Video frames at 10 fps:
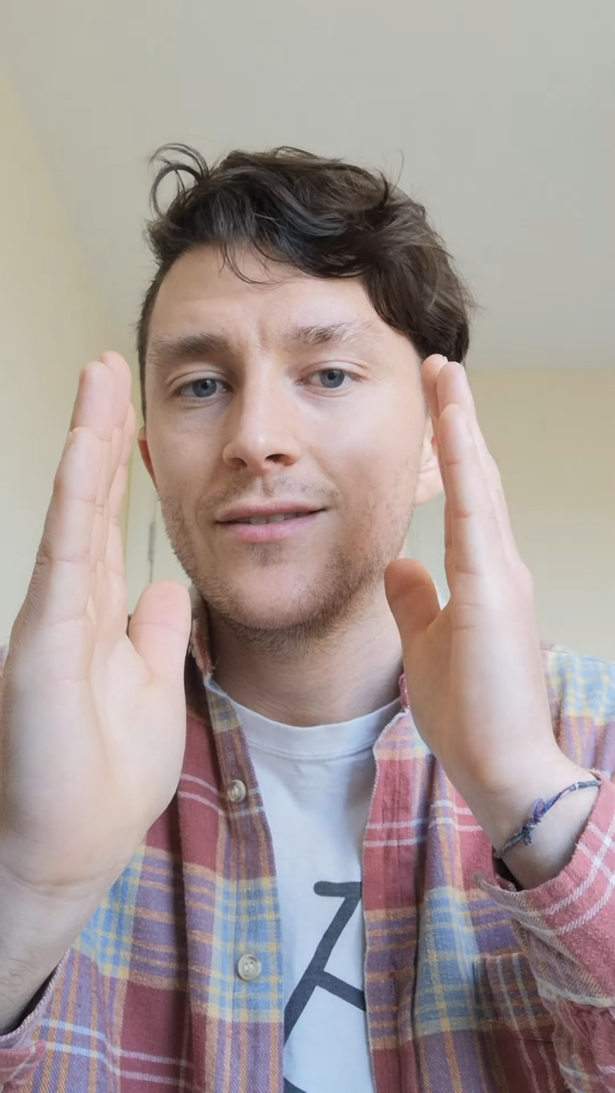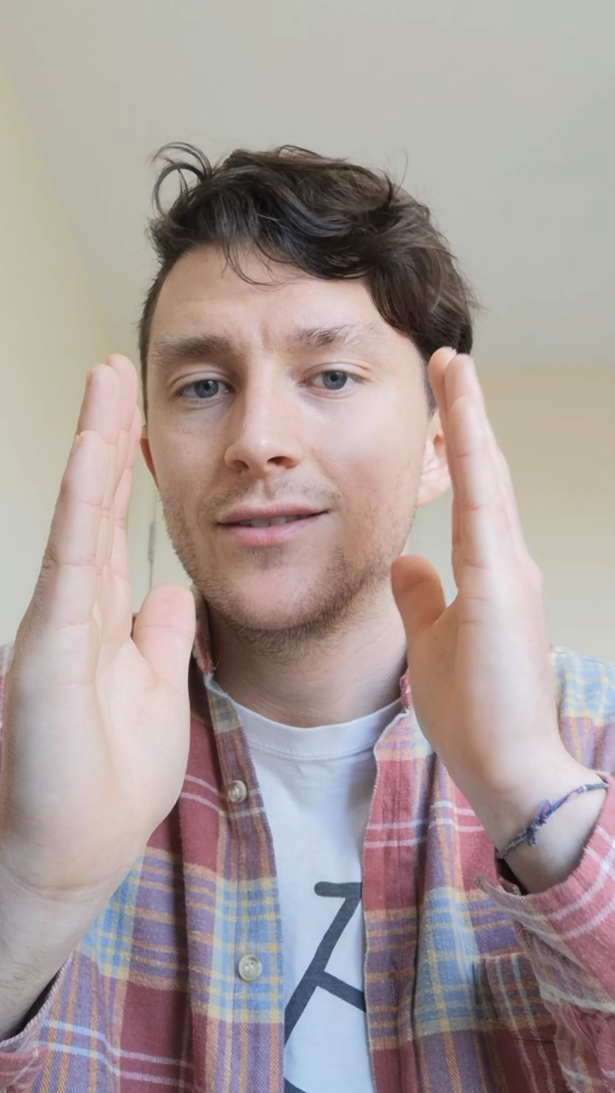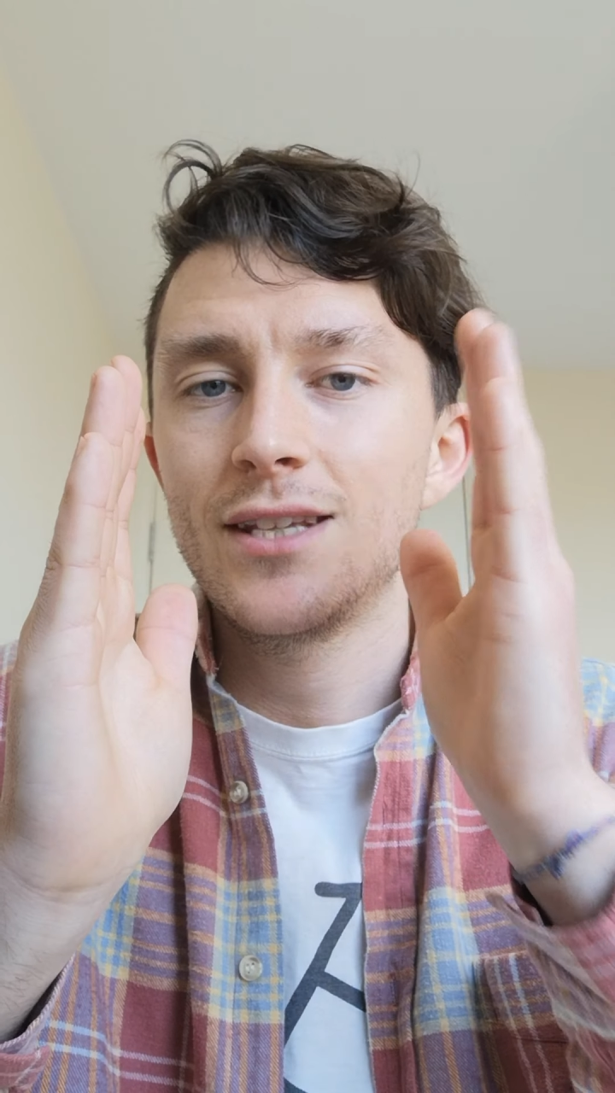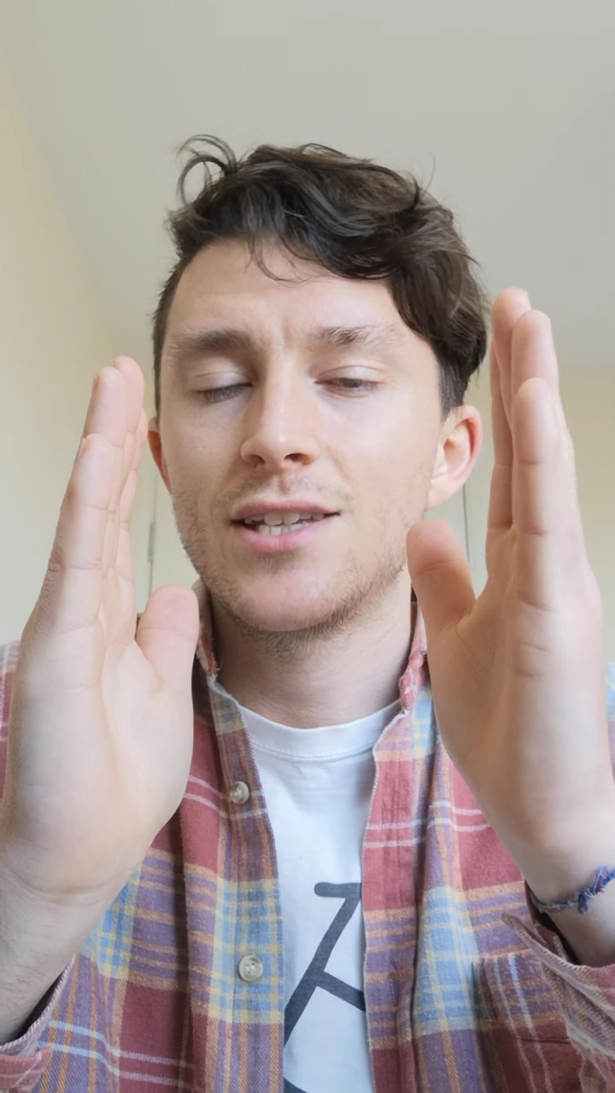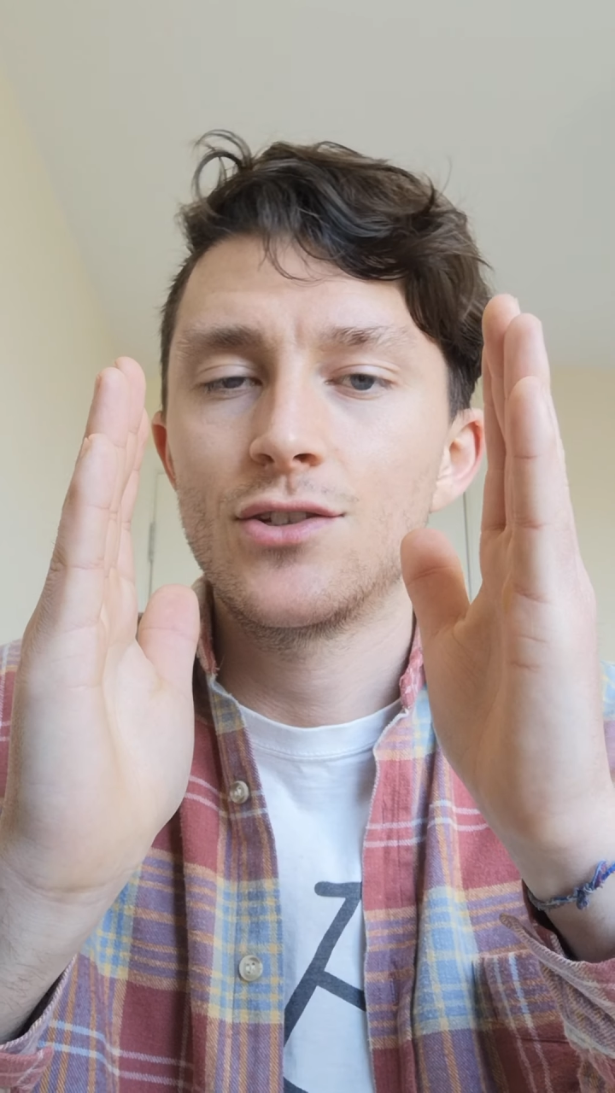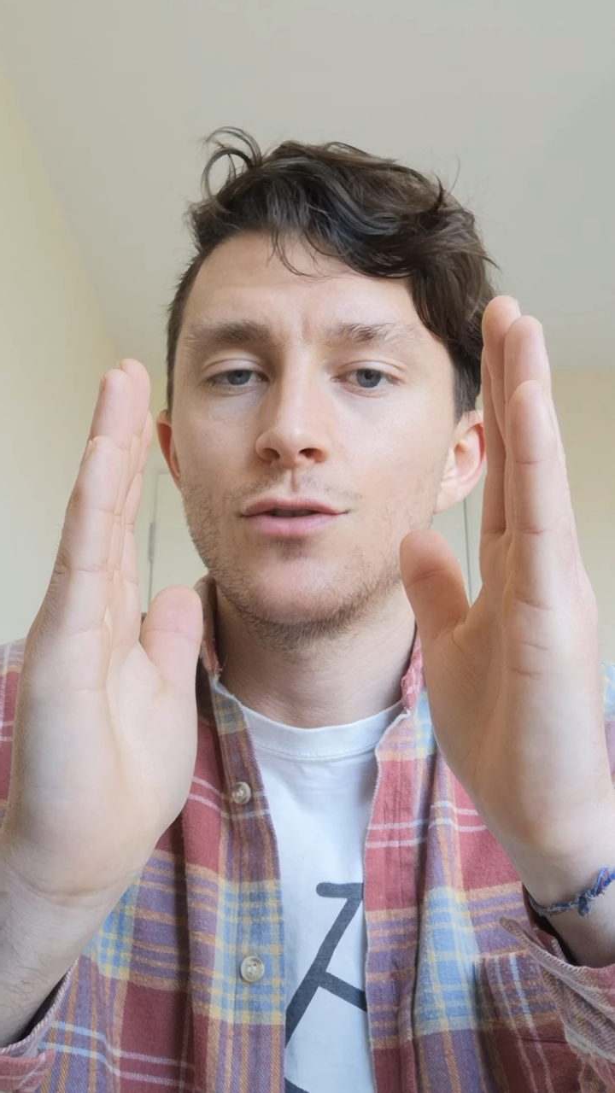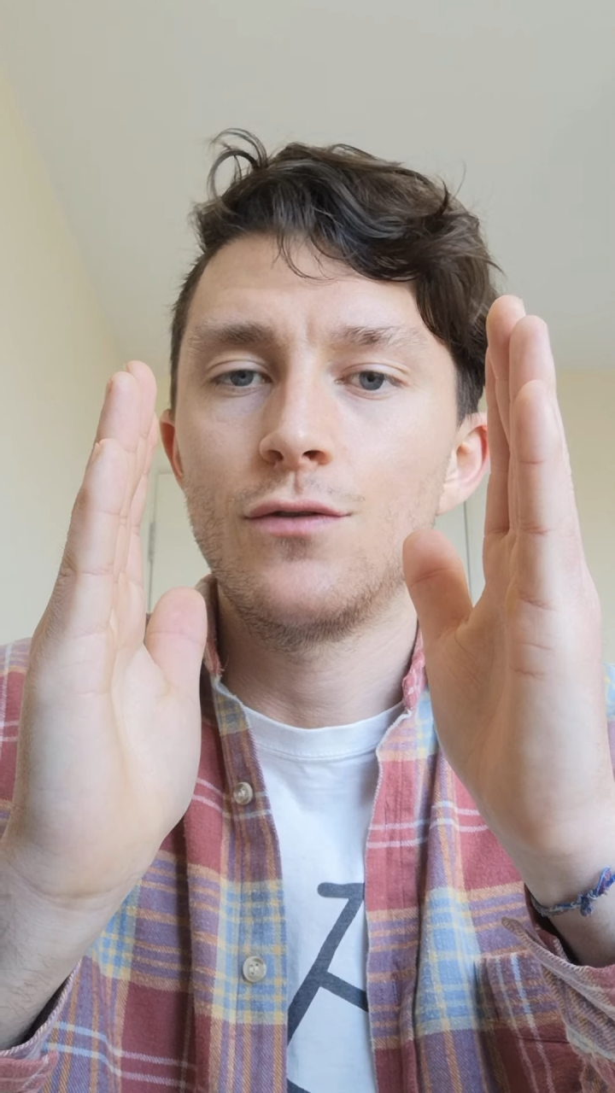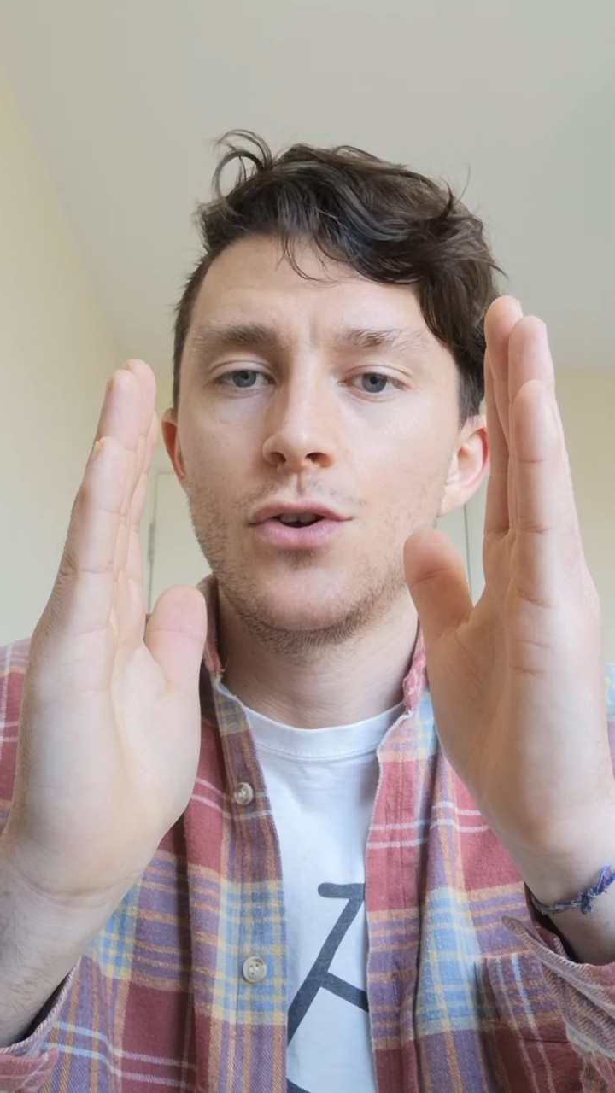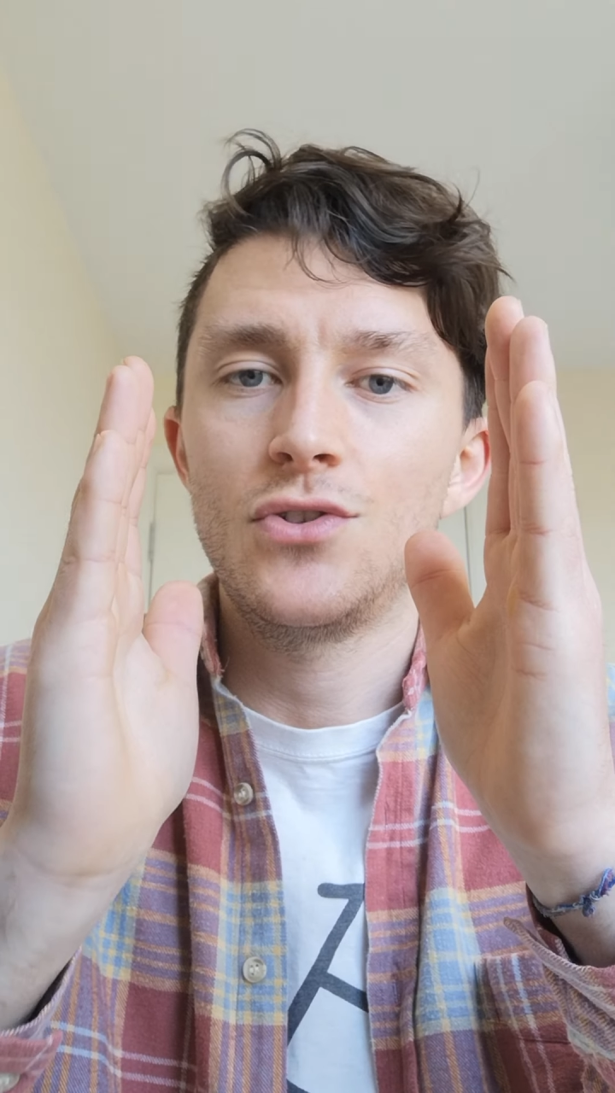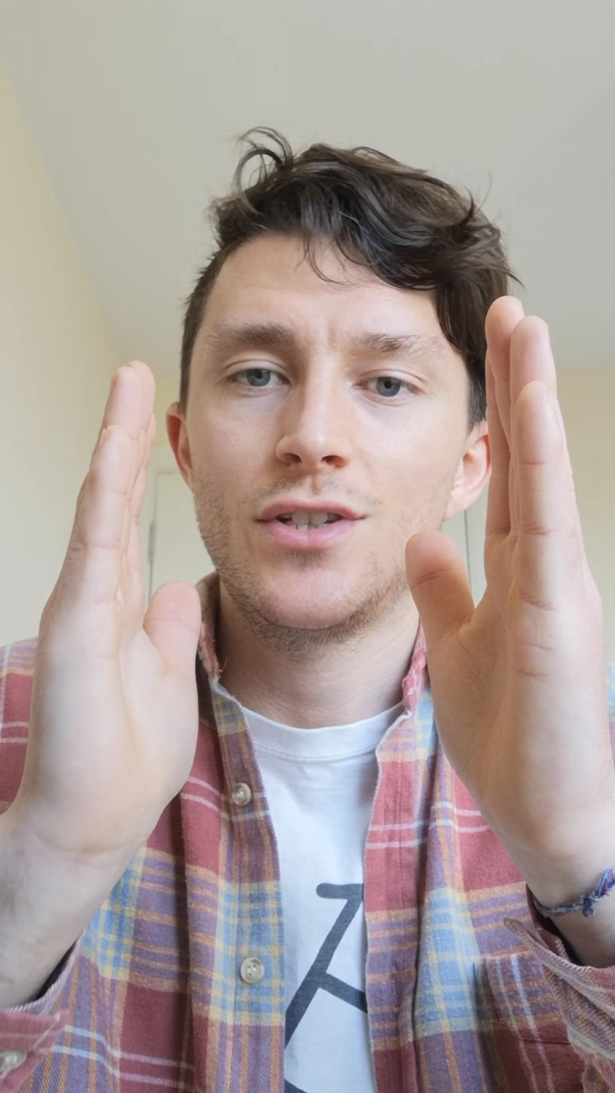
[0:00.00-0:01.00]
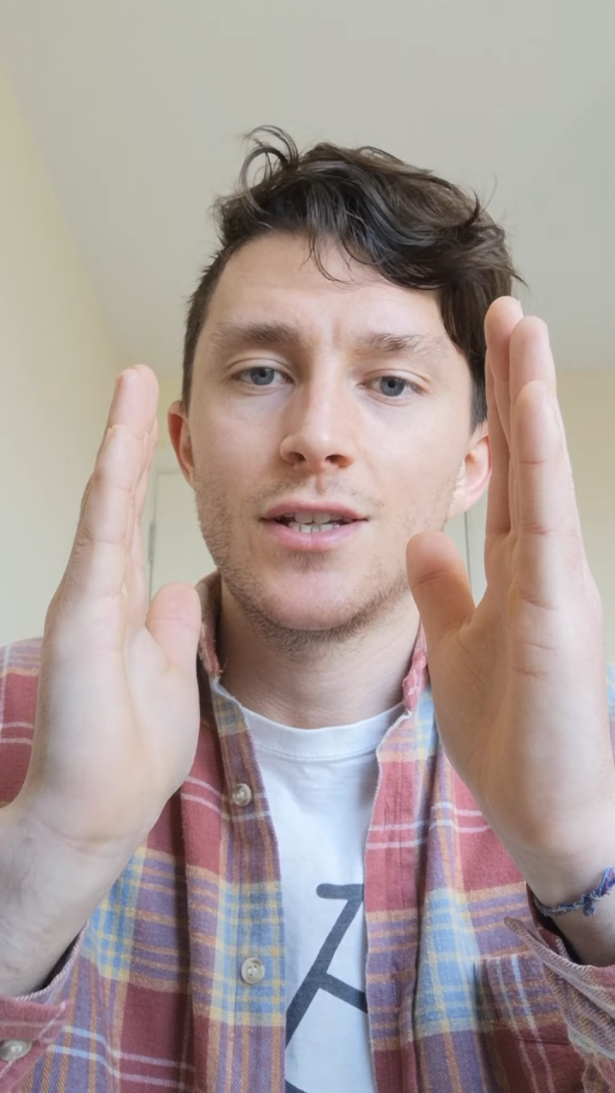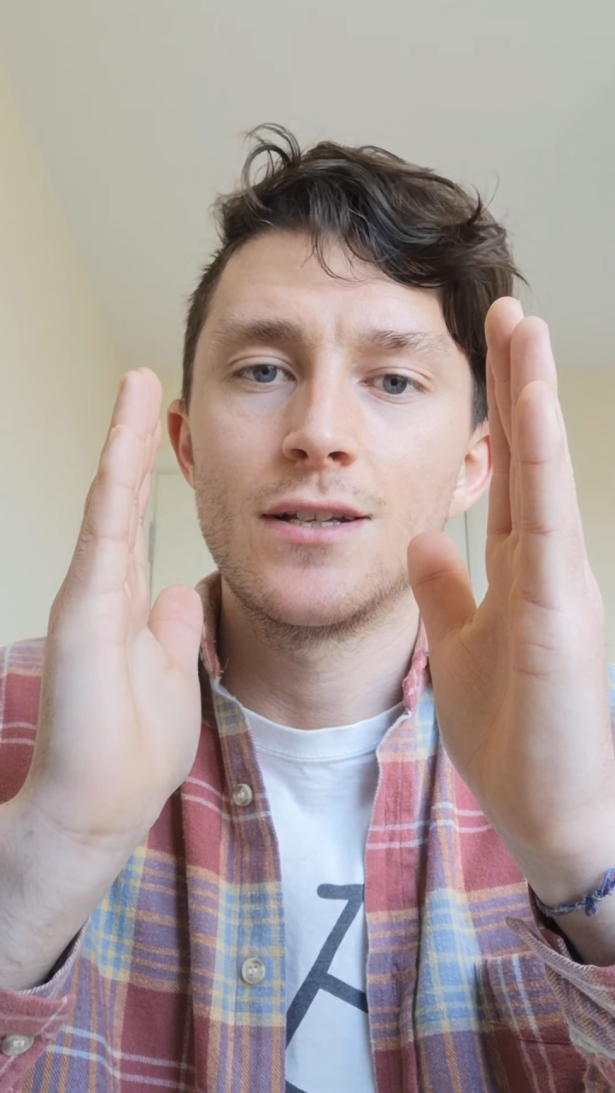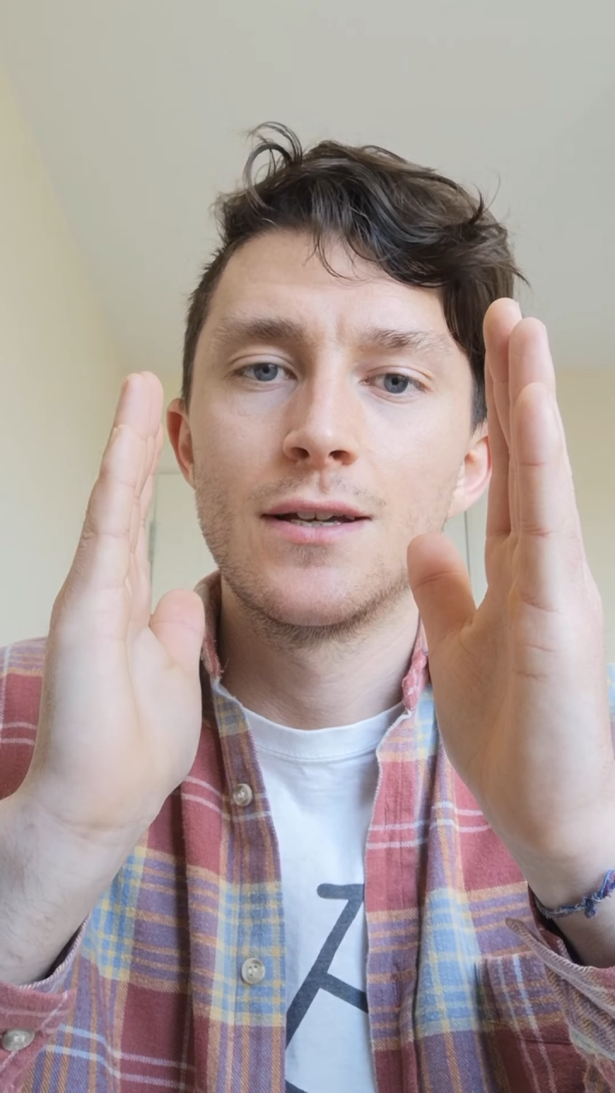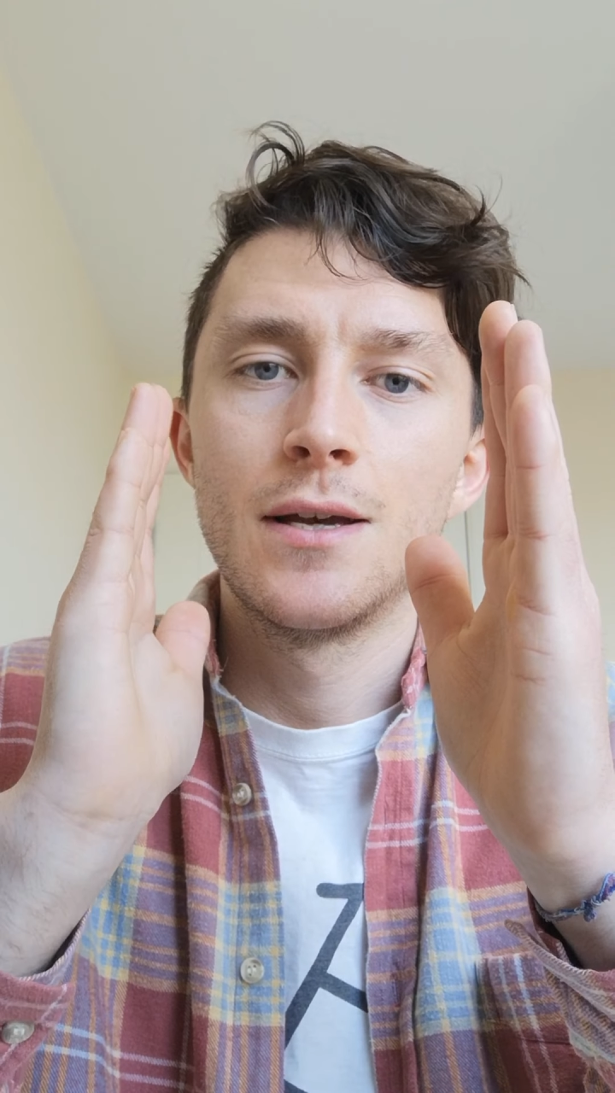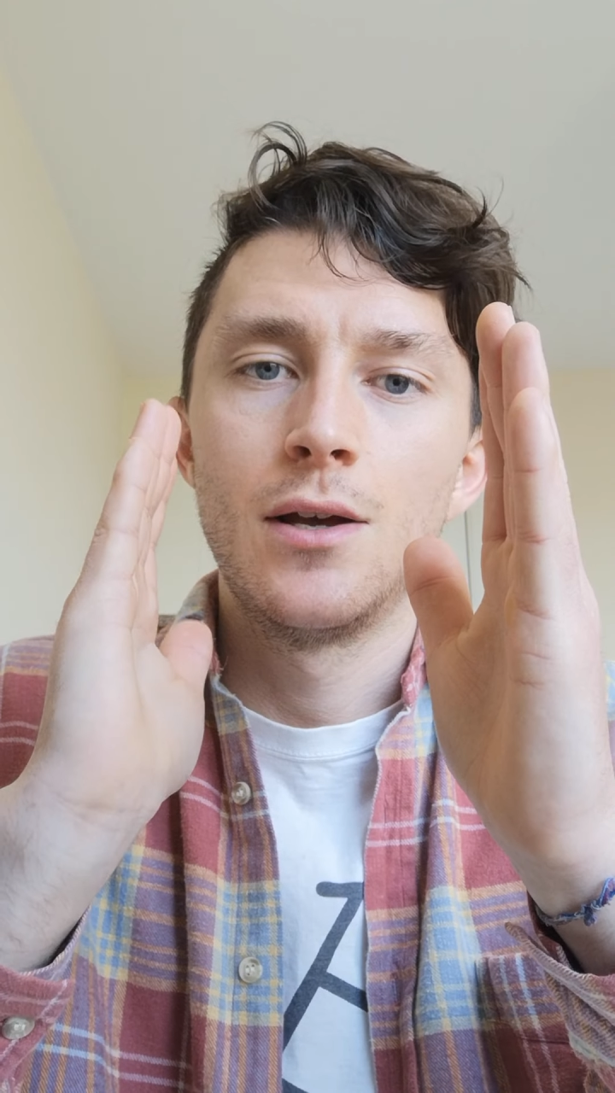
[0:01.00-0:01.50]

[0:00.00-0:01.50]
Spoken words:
this university,